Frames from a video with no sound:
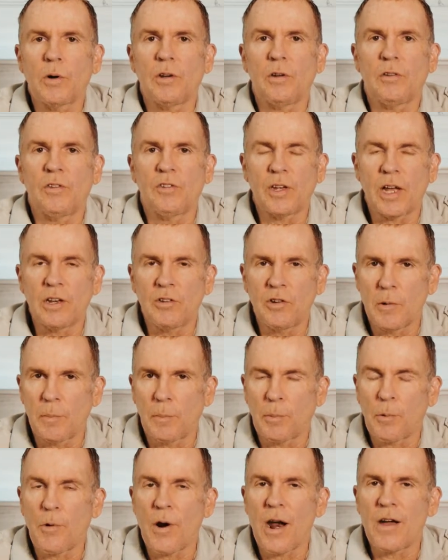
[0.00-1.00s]
You set your
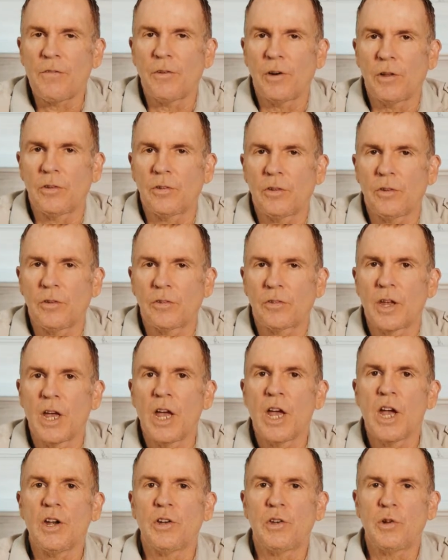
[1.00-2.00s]
preferences
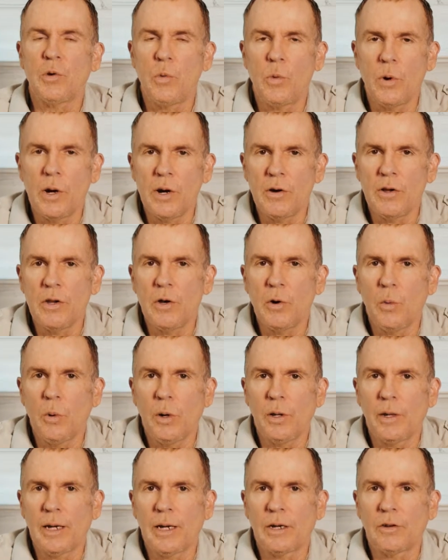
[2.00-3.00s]
to where you're
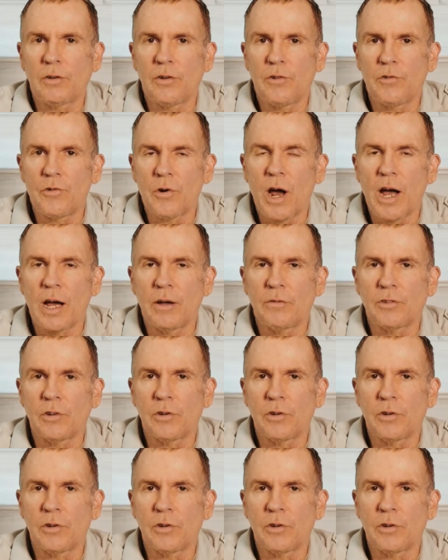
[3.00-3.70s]
willing to drive.